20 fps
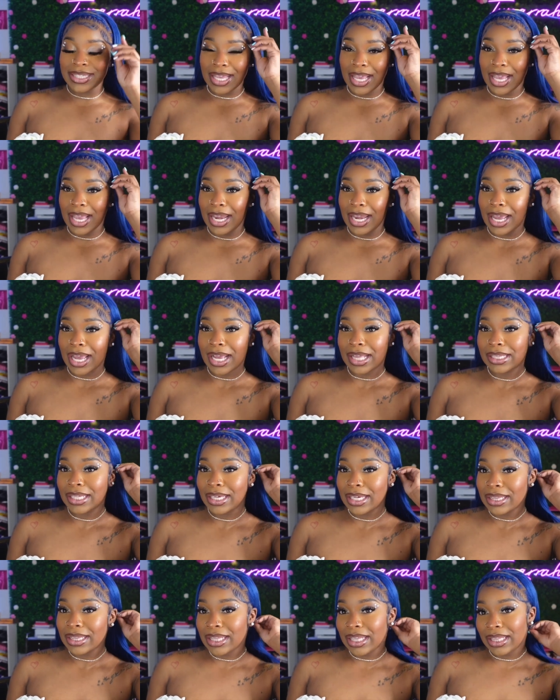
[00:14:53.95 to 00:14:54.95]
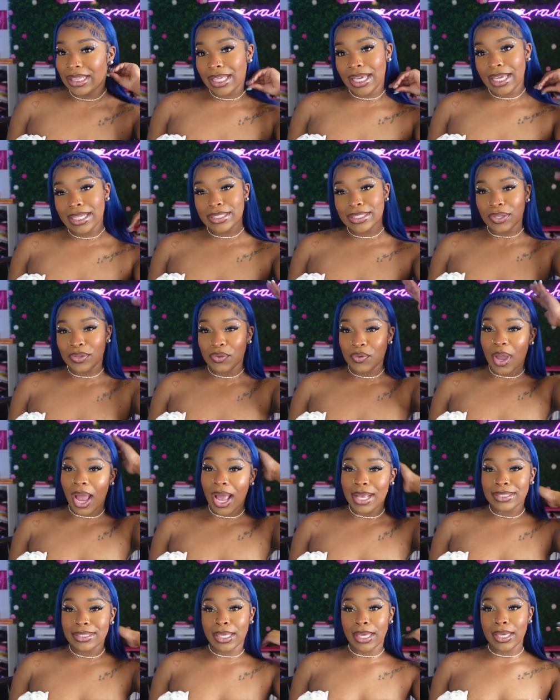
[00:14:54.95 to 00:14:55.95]
and click the link so you
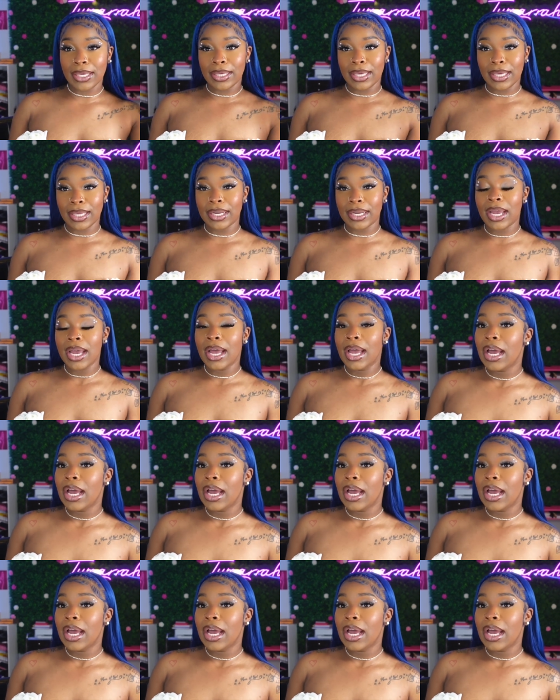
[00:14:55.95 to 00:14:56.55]
guys can get